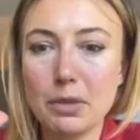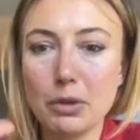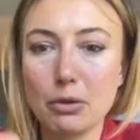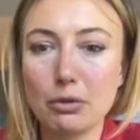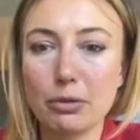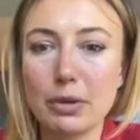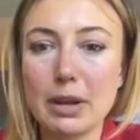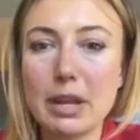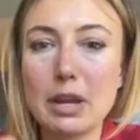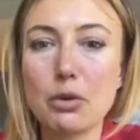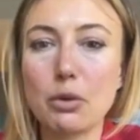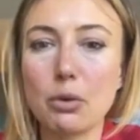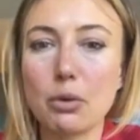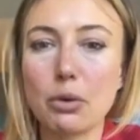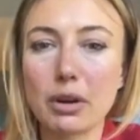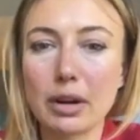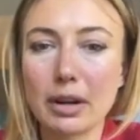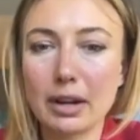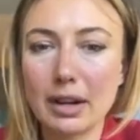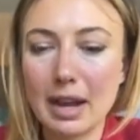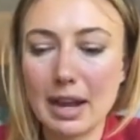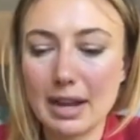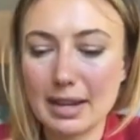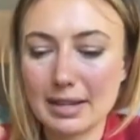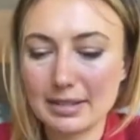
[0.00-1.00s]

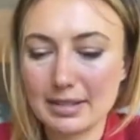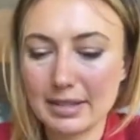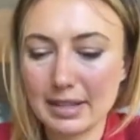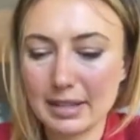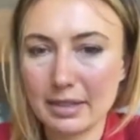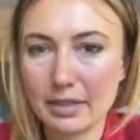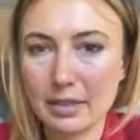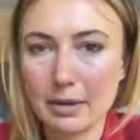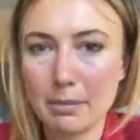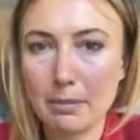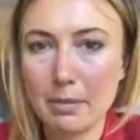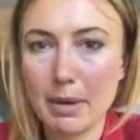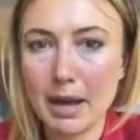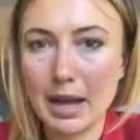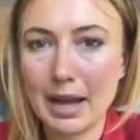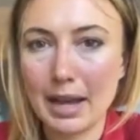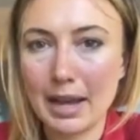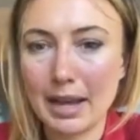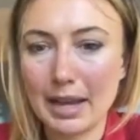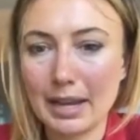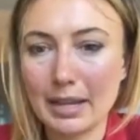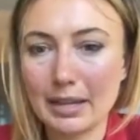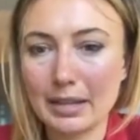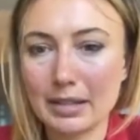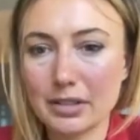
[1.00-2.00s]
reorganizing the
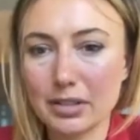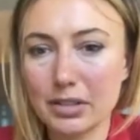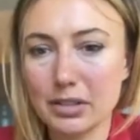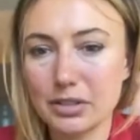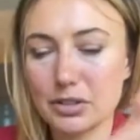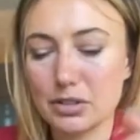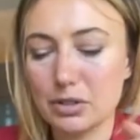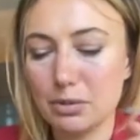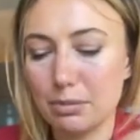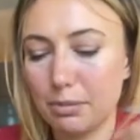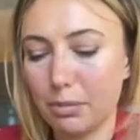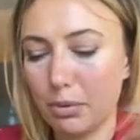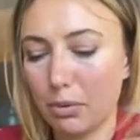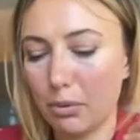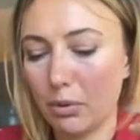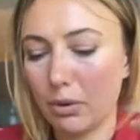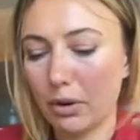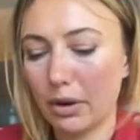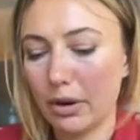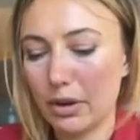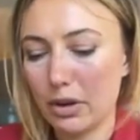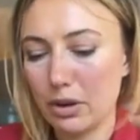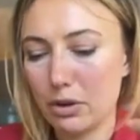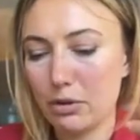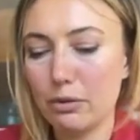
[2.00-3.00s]
mind to
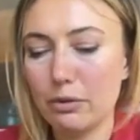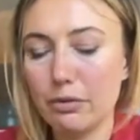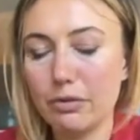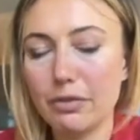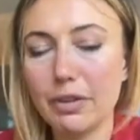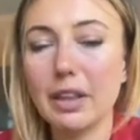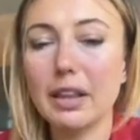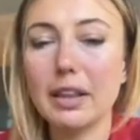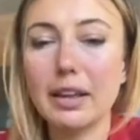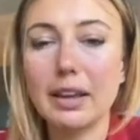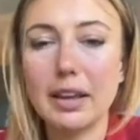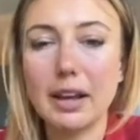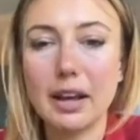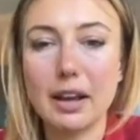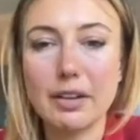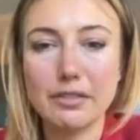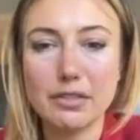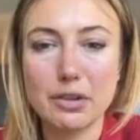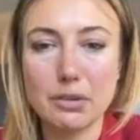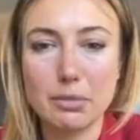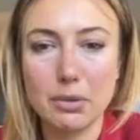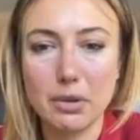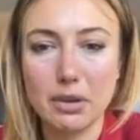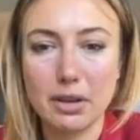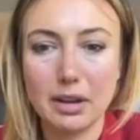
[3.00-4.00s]
support you feeling
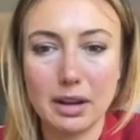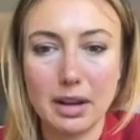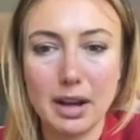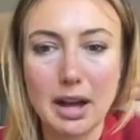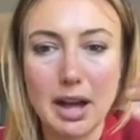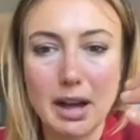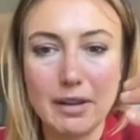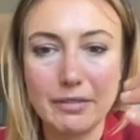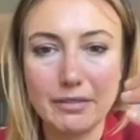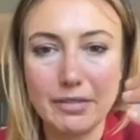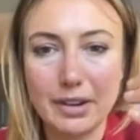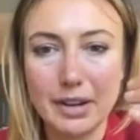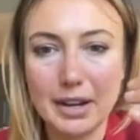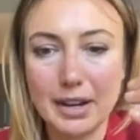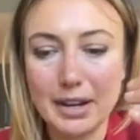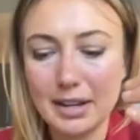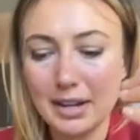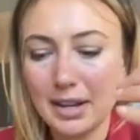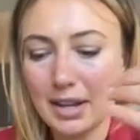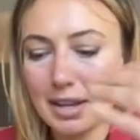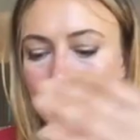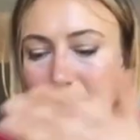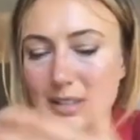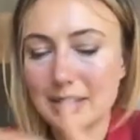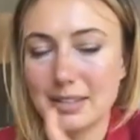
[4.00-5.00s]
comfortable and confident
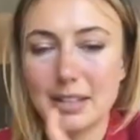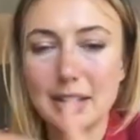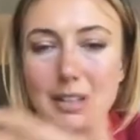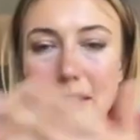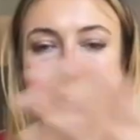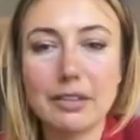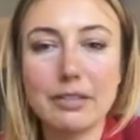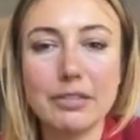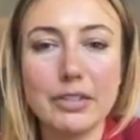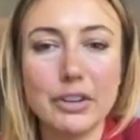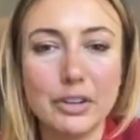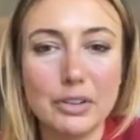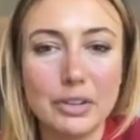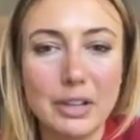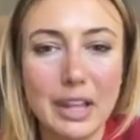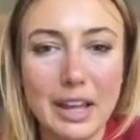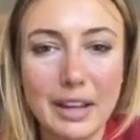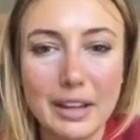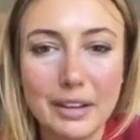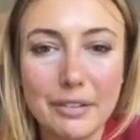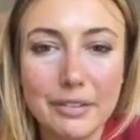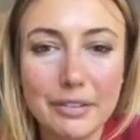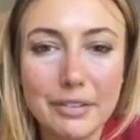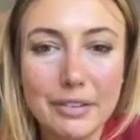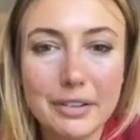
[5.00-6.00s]
to live your
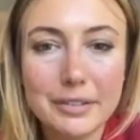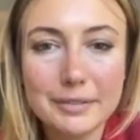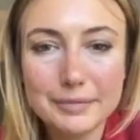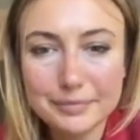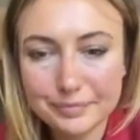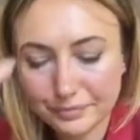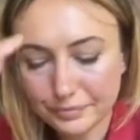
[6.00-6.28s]
life.